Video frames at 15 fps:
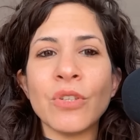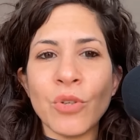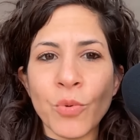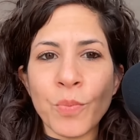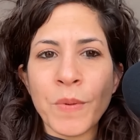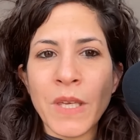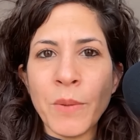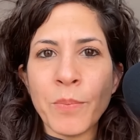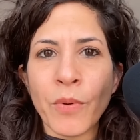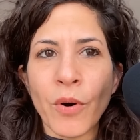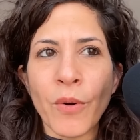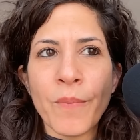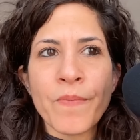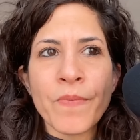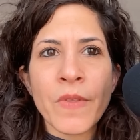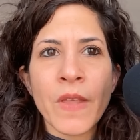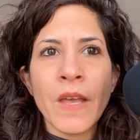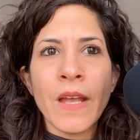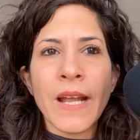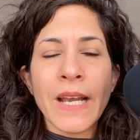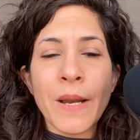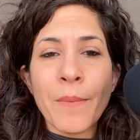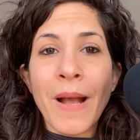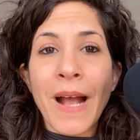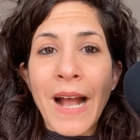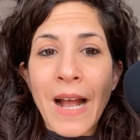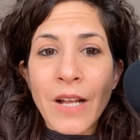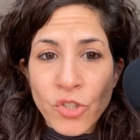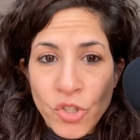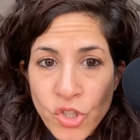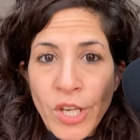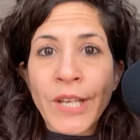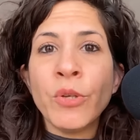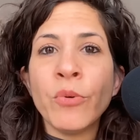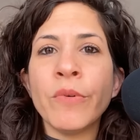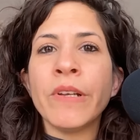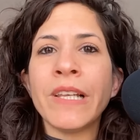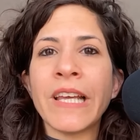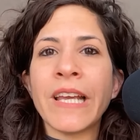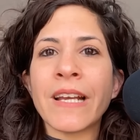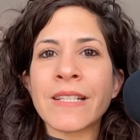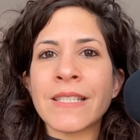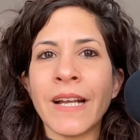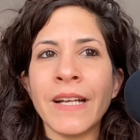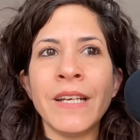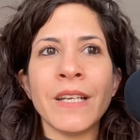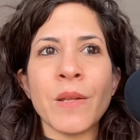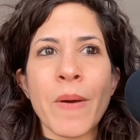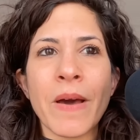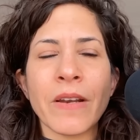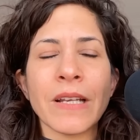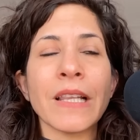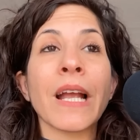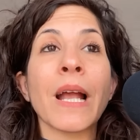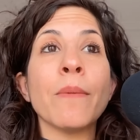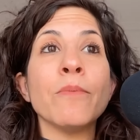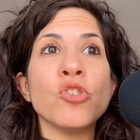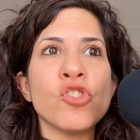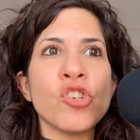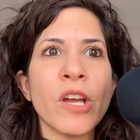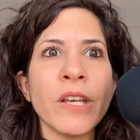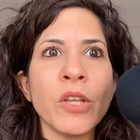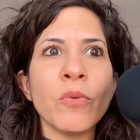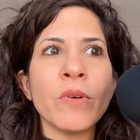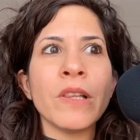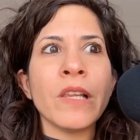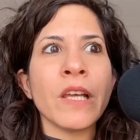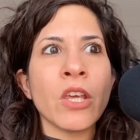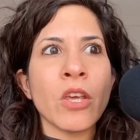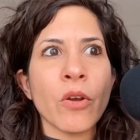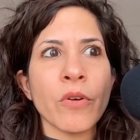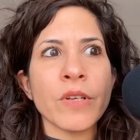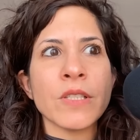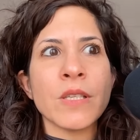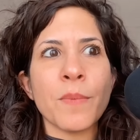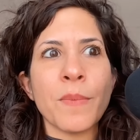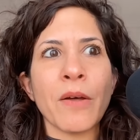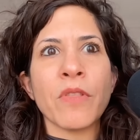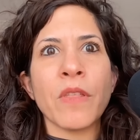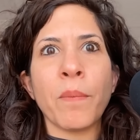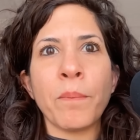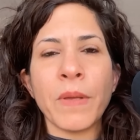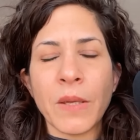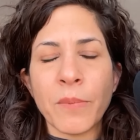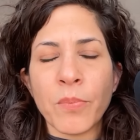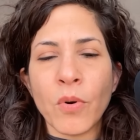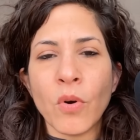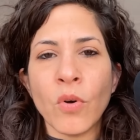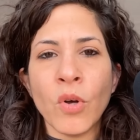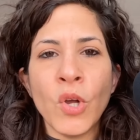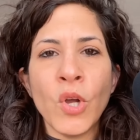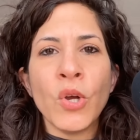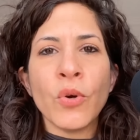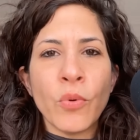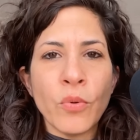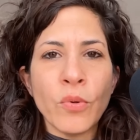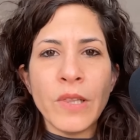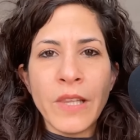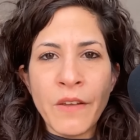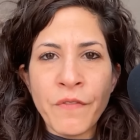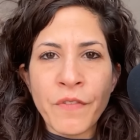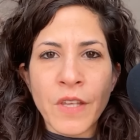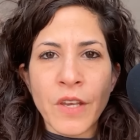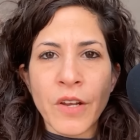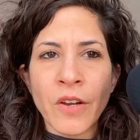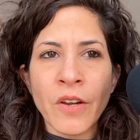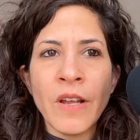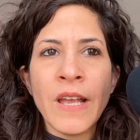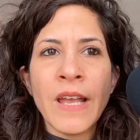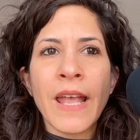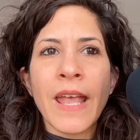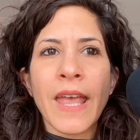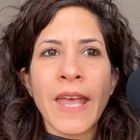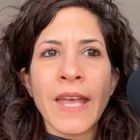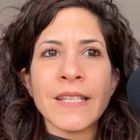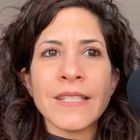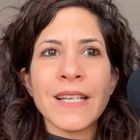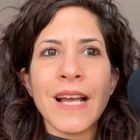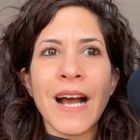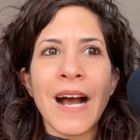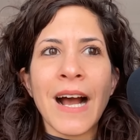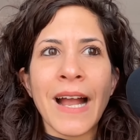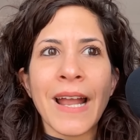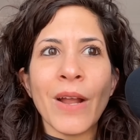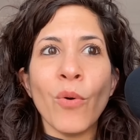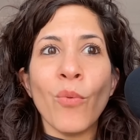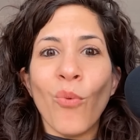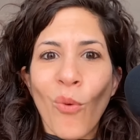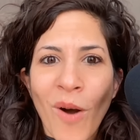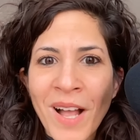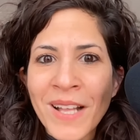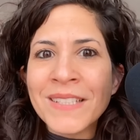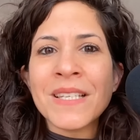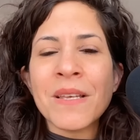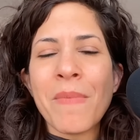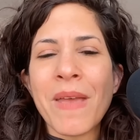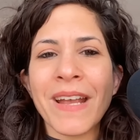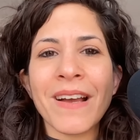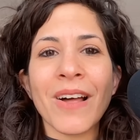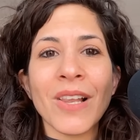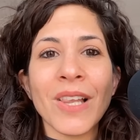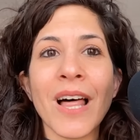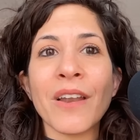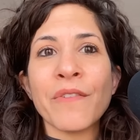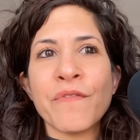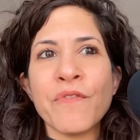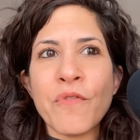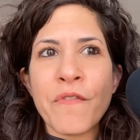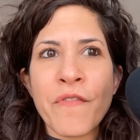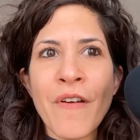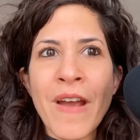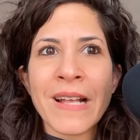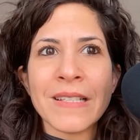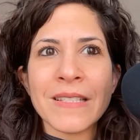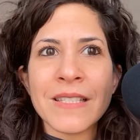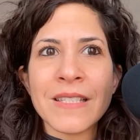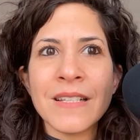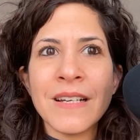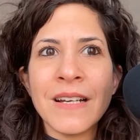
new people. And I'm genuinely excited about it. Like, I'm genuinely curious about the people who live here and I want to make a lot of new friends.